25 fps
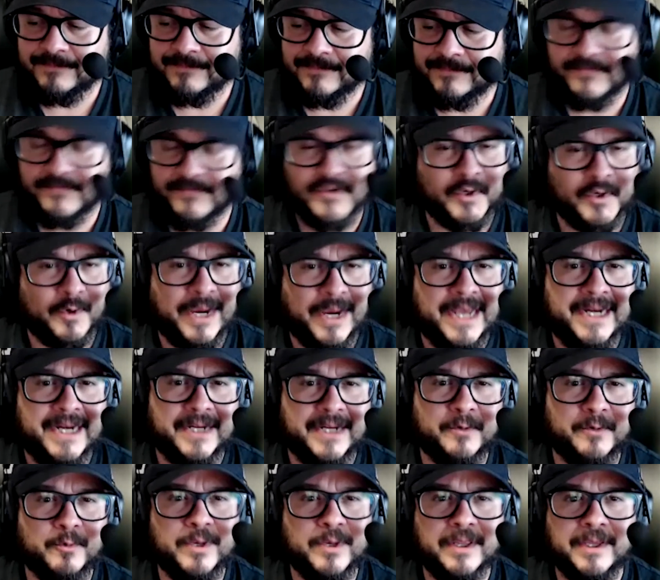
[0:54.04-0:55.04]
for
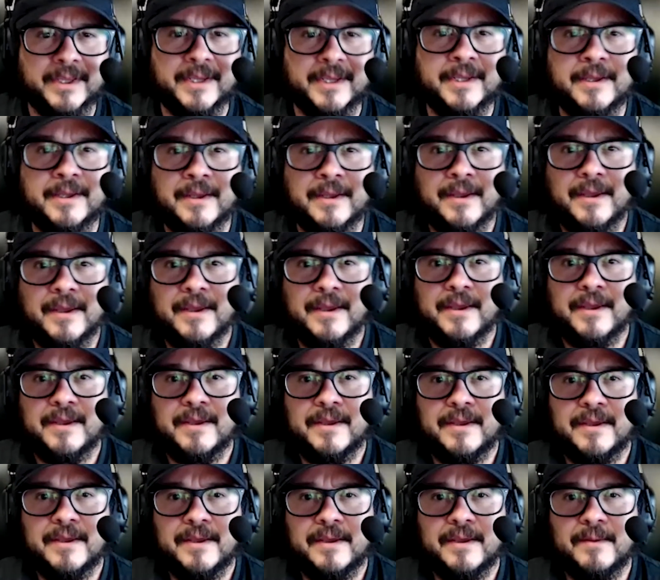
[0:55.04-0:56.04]
granted, really,
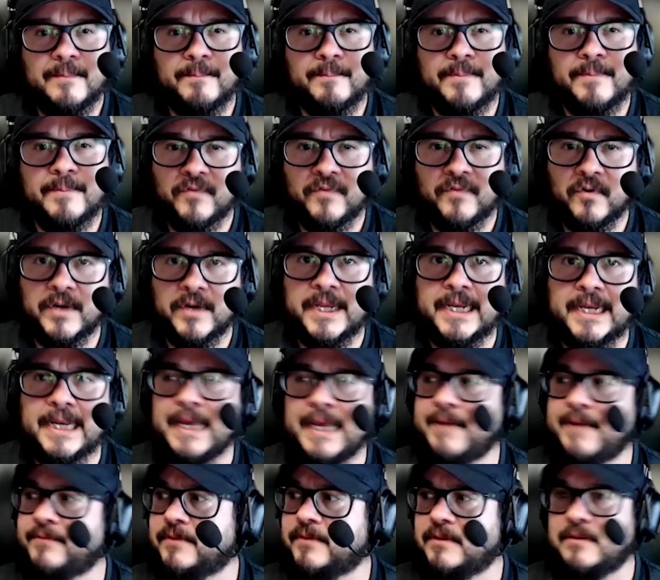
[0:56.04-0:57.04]
before he
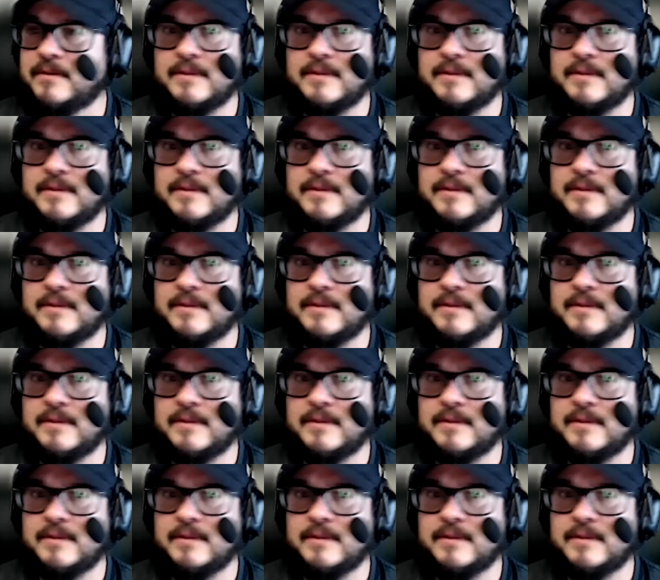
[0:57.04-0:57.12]
left.